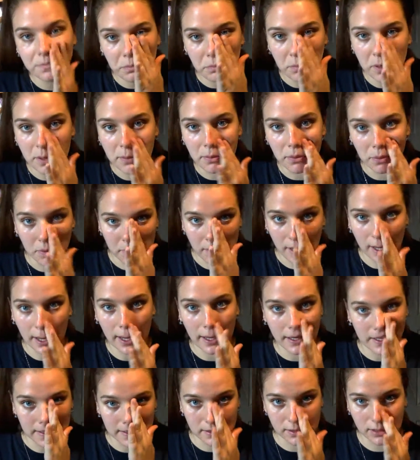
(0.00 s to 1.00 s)
people with
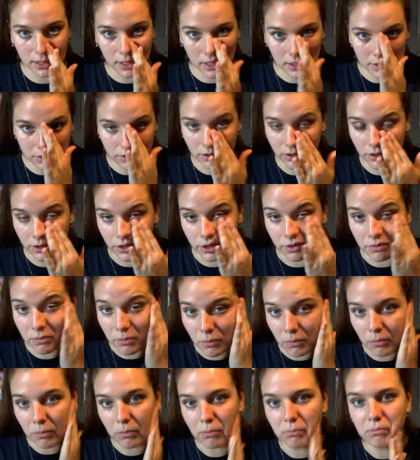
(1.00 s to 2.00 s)
high testosterone are
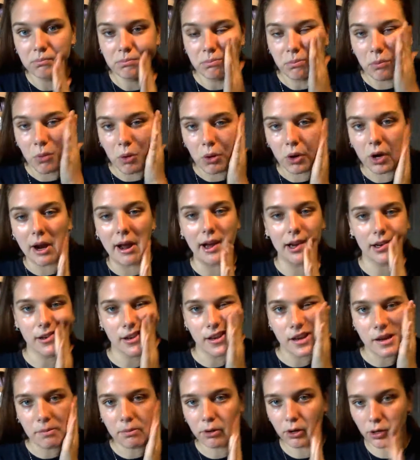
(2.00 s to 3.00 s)
more
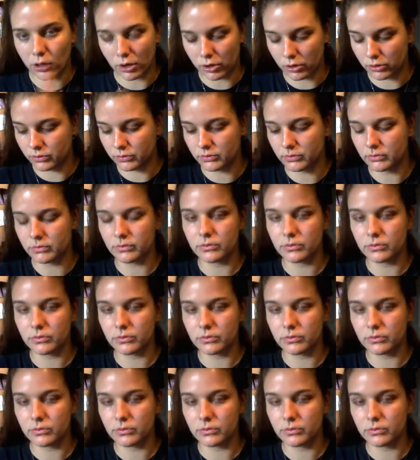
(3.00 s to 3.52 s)
acne prone,